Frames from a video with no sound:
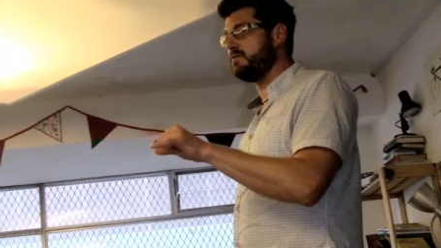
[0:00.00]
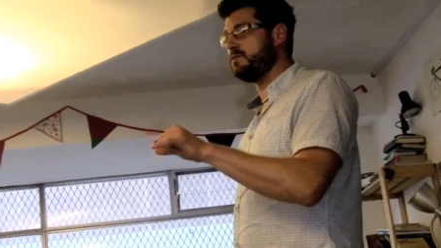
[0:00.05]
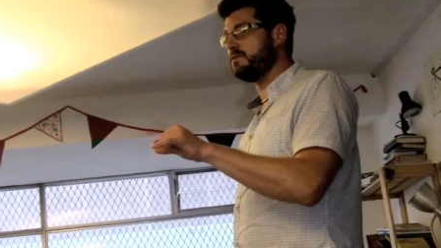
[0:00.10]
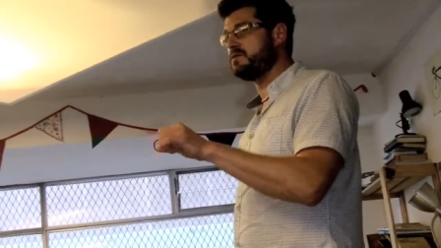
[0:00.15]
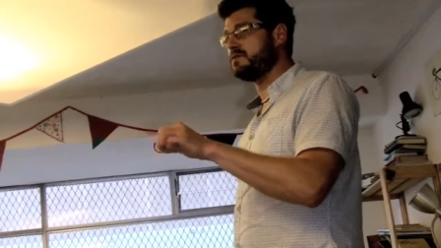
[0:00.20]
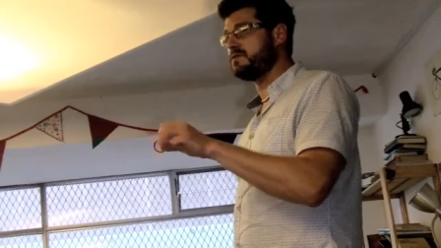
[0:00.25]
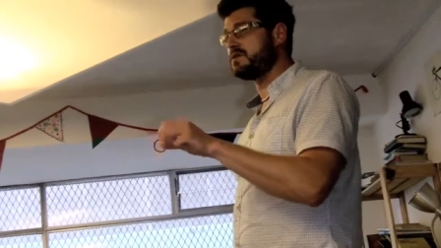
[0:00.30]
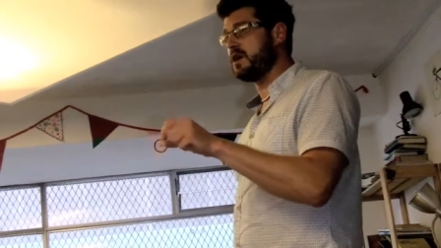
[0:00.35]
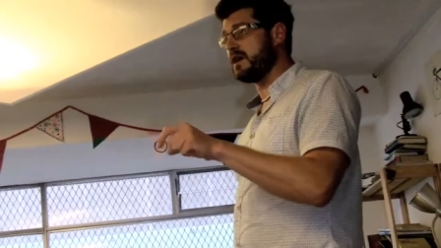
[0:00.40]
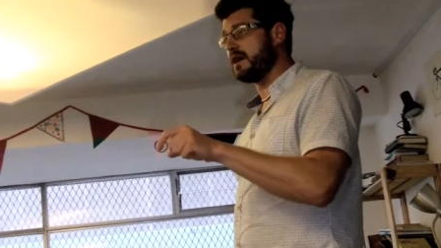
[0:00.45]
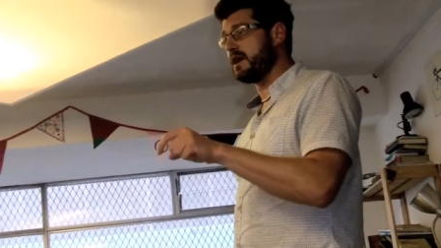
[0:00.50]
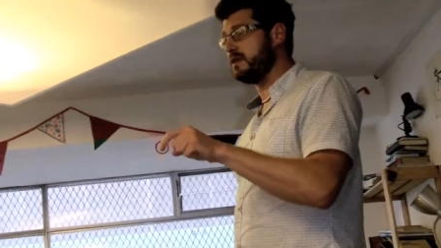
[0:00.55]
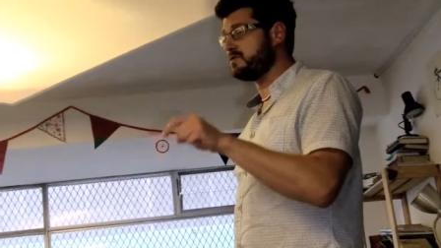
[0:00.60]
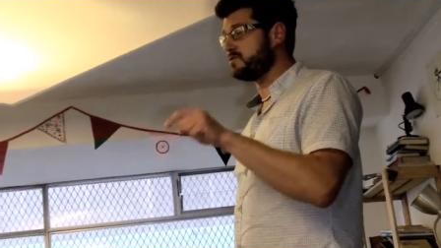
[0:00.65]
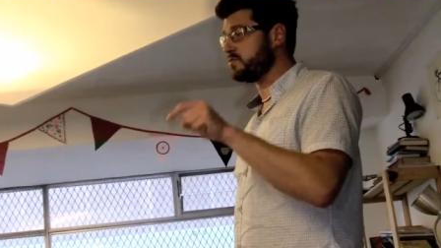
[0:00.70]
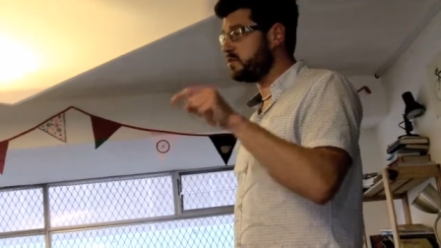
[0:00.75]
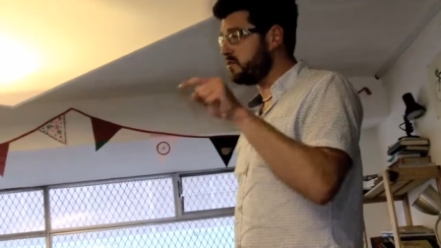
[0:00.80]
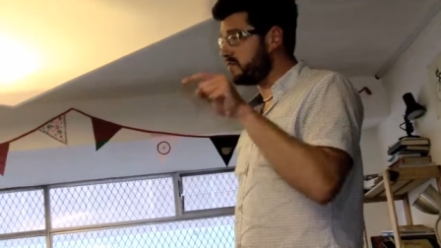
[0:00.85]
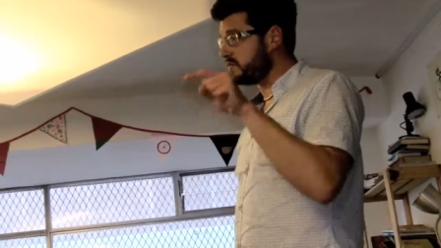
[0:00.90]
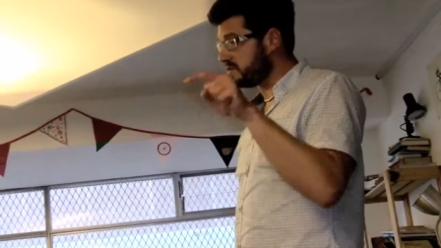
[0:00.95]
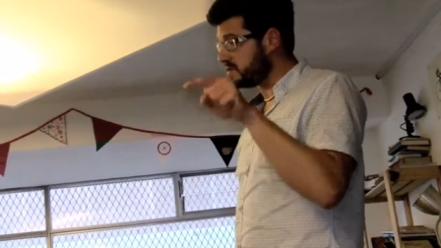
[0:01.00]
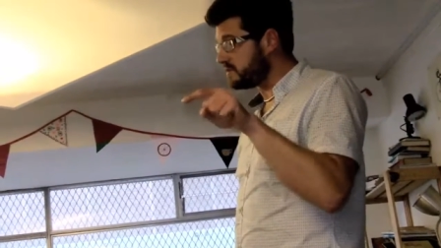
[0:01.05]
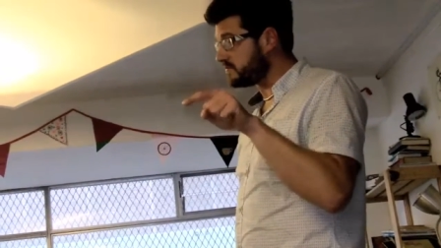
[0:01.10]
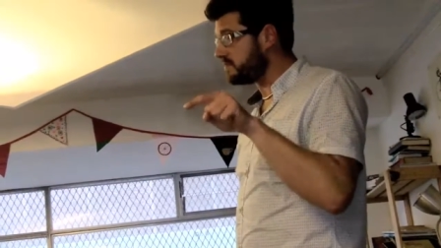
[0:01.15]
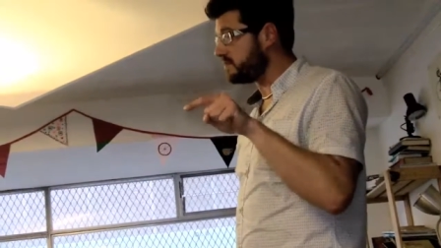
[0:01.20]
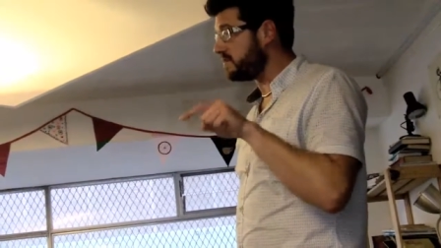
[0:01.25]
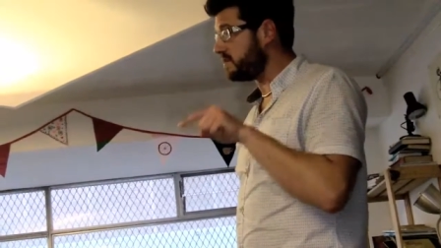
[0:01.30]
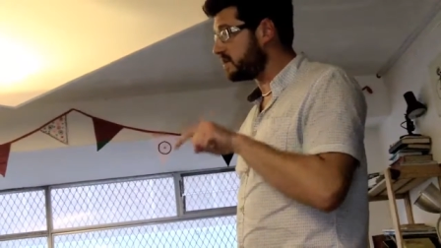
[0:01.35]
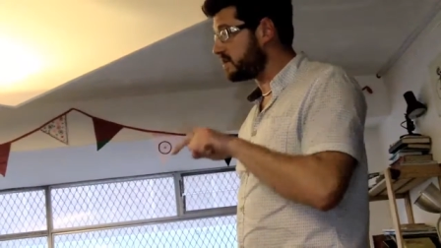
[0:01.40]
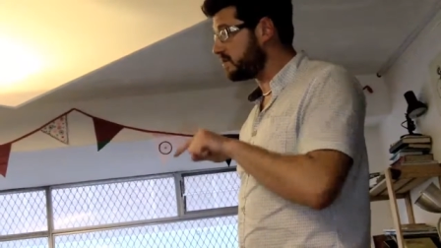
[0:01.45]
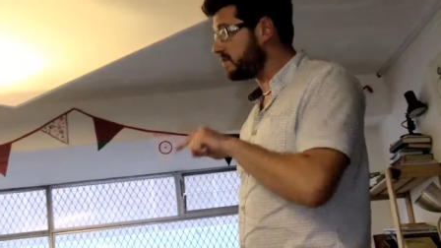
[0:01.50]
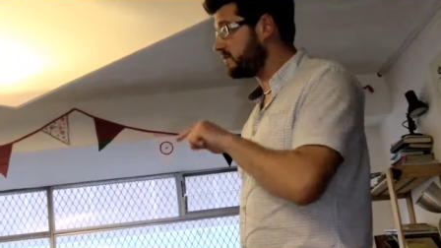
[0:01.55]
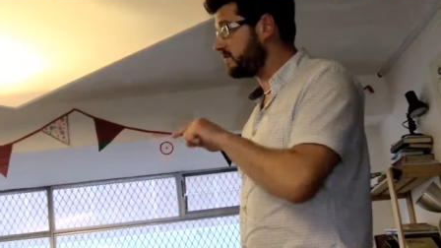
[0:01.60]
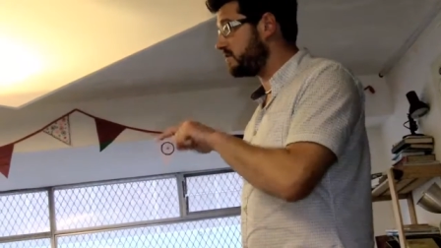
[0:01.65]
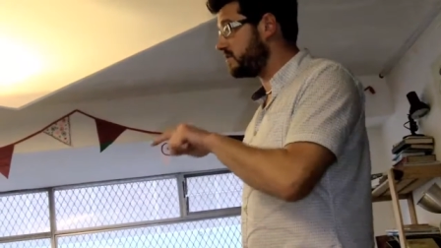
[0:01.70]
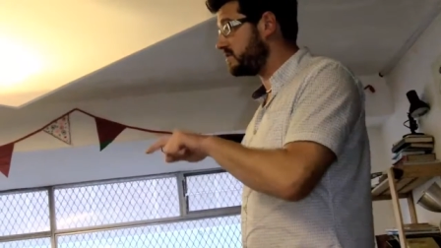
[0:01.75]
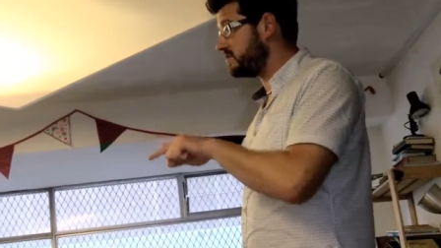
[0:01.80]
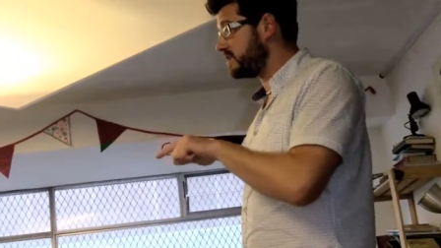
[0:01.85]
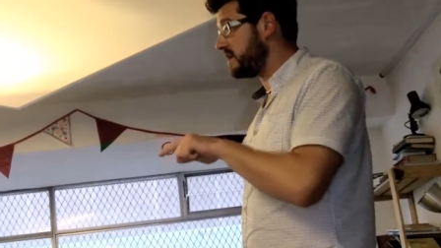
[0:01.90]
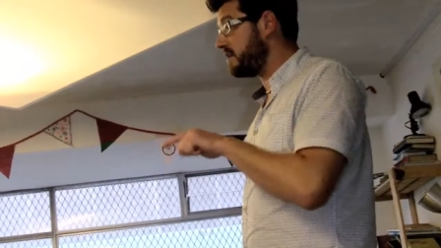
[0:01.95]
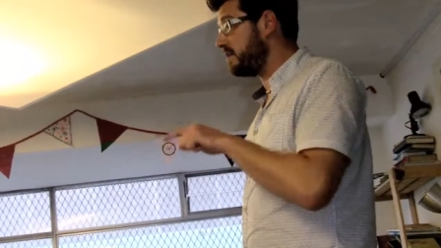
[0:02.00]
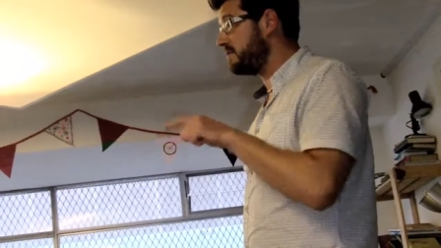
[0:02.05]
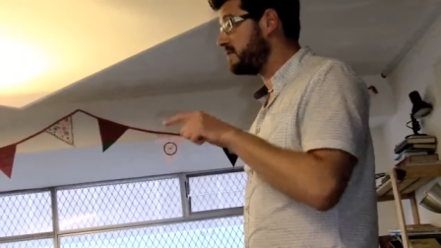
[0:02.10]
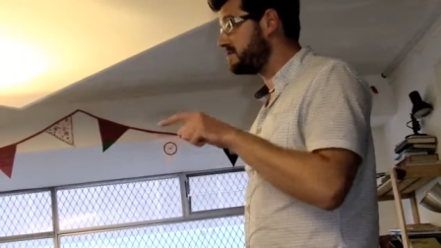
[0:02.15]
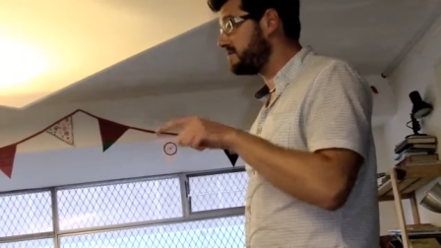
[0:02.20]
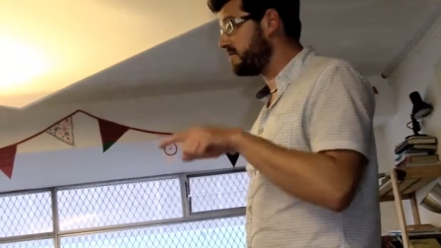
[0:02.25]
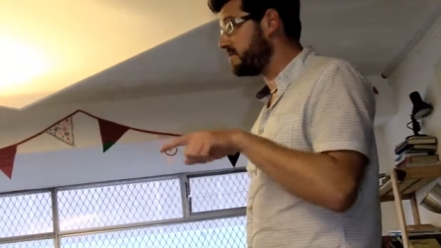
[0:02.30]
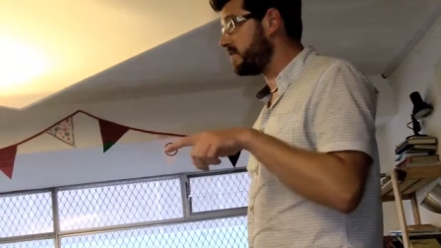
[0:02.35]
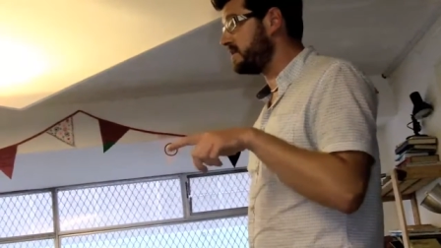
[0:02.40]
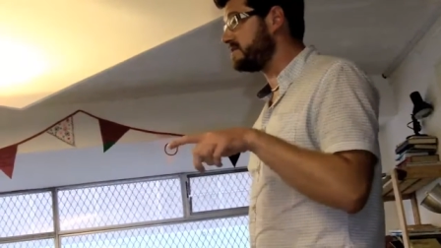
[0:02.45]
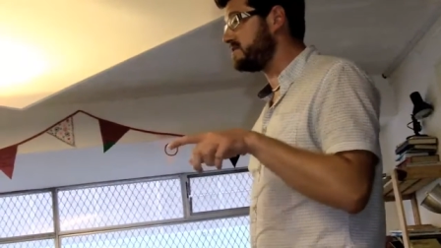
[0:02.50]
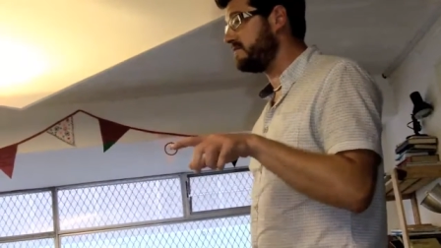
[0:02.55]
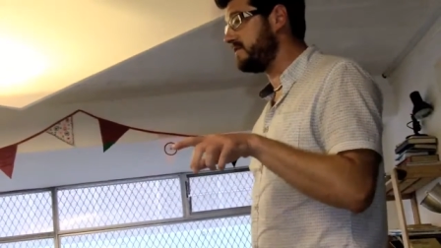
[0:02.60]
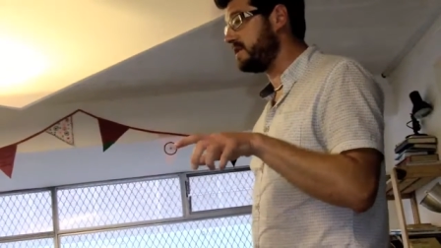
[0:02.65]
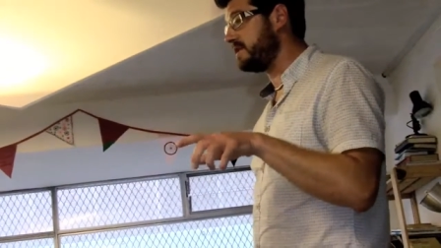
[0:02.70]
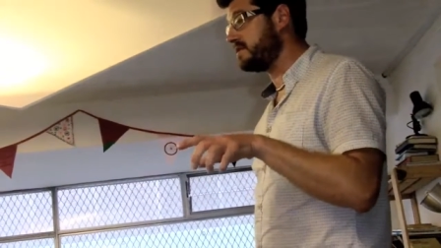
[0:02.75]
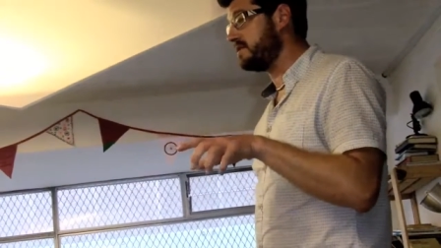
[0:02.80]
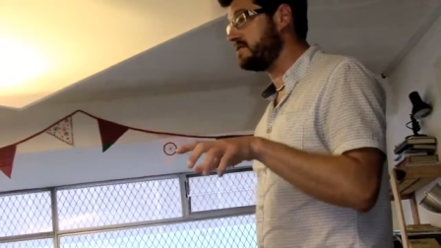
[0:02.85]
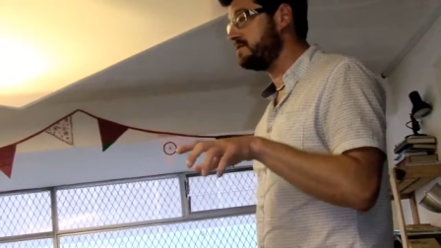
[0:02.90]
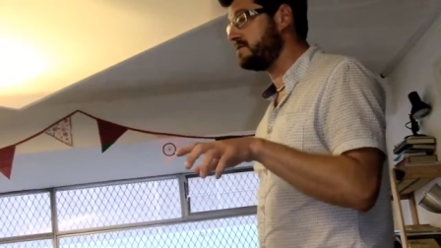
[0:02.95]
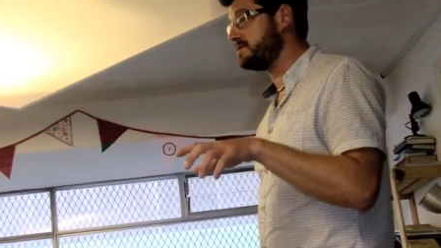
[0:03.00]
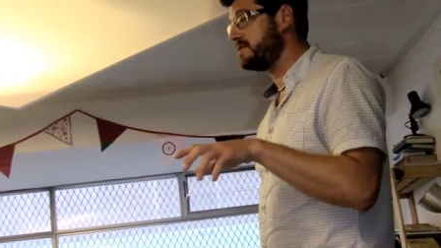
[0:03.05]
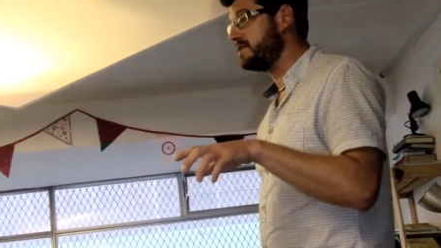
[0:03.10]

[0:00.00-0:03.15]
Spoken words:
which was going out to all the different local authority areas in the west of England,